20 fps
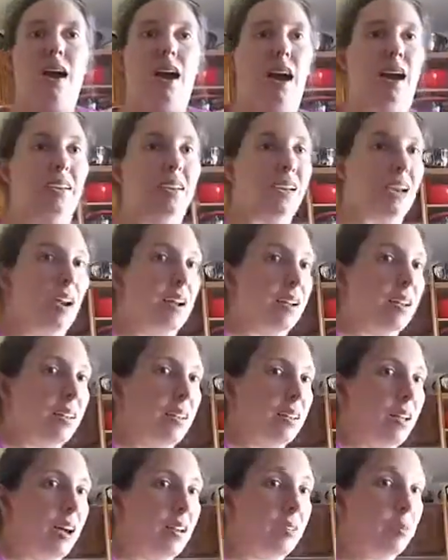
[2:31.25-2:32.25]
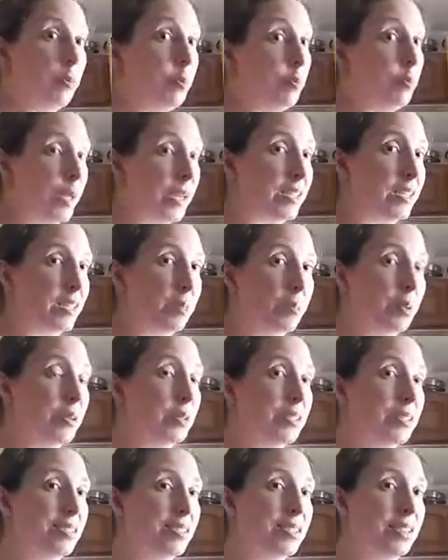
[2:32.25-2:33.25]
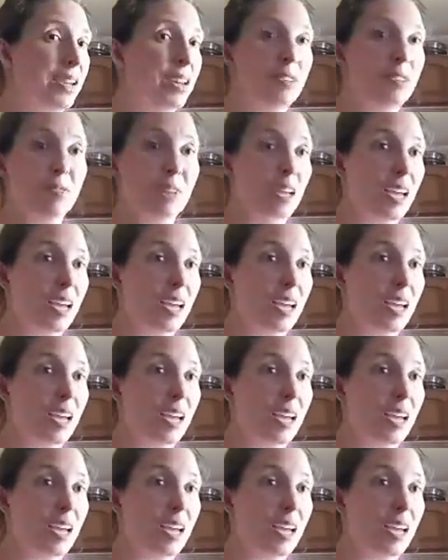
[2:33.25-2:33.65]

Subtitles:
I got a lot of mixing bowls and stuff,